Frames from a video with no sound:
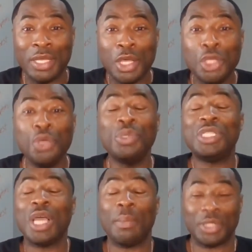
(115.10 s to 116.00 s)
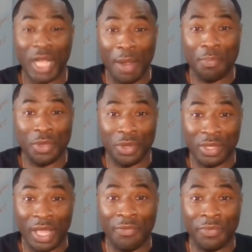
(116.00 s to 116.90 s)
you will see how much happier your
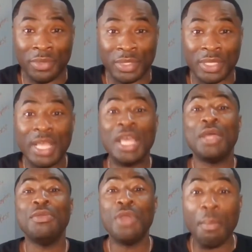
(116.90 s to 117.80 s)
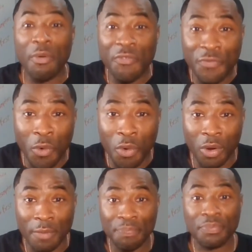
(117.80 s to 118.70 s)
life is. Number four,
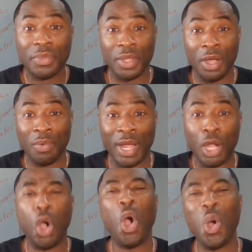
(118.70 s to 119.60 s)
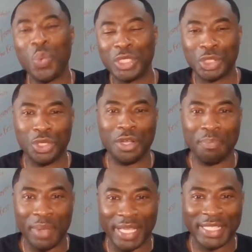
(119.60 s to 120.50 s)
all right, always do your
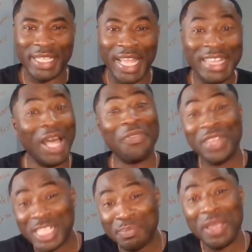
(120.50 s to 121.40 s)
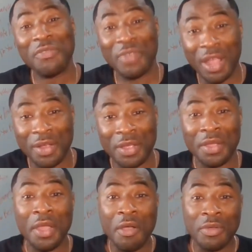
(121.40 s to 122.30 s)
best. Now, this may vary,
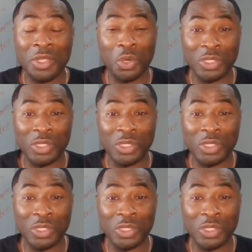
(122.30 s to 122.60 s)
you know,